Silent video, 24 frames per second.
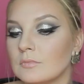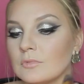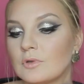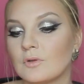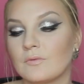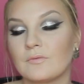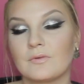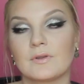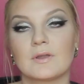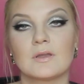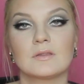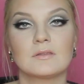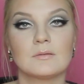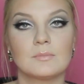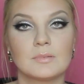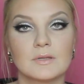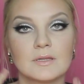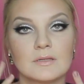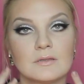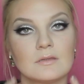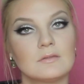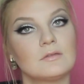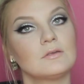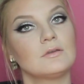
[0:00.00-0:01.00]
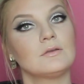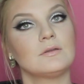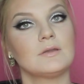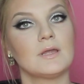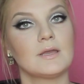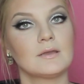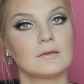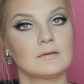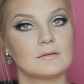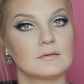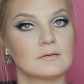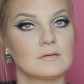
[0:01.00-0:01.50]
Don't forget to blend into your
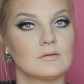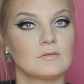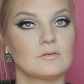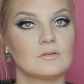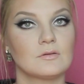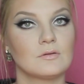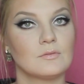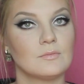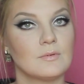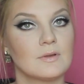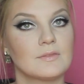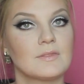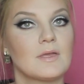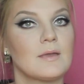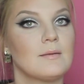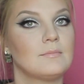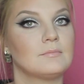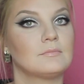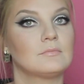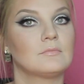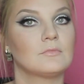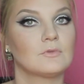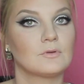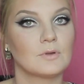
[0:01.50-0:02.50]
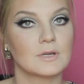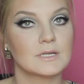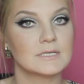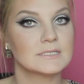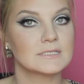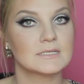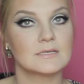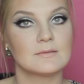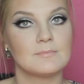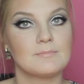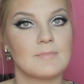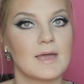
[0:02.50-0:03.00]
neck because you don't want that
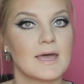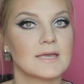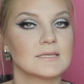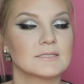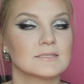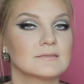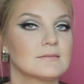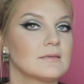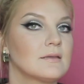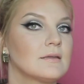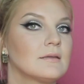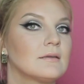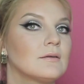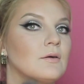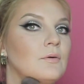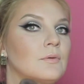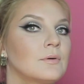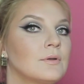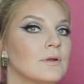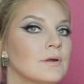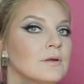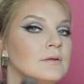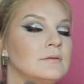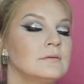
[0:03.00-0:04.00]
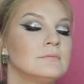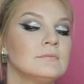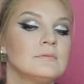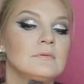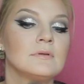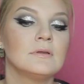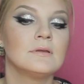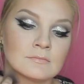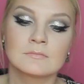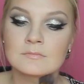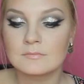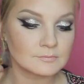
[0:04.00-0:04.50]
crazy mask thing going on.
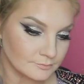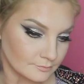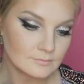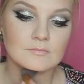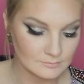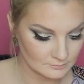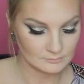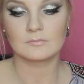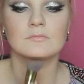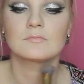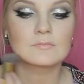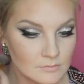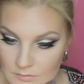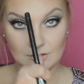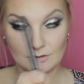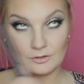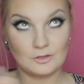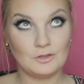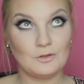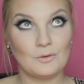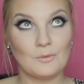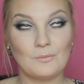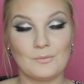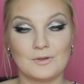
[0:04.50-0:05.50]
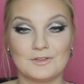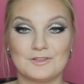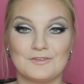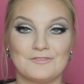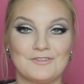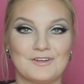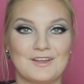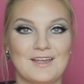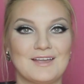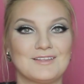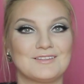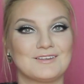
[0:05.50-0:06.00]
You don't want to
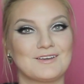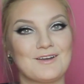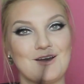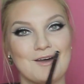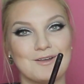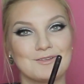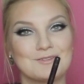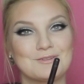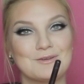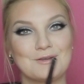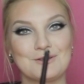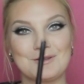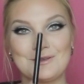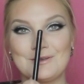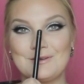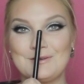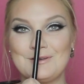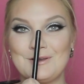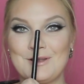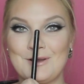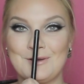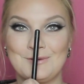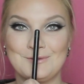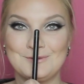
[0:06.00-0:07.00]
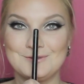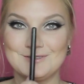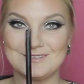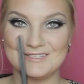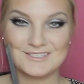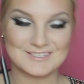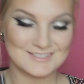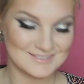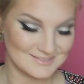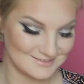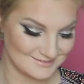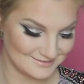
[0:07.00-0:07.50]
forget to contour your
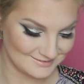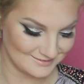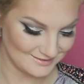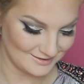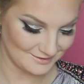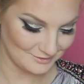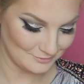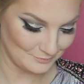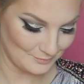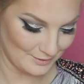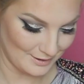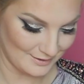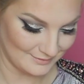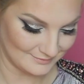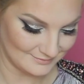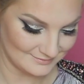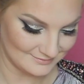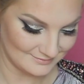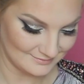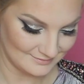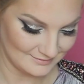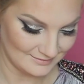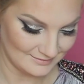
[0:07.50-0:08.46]
nose as well.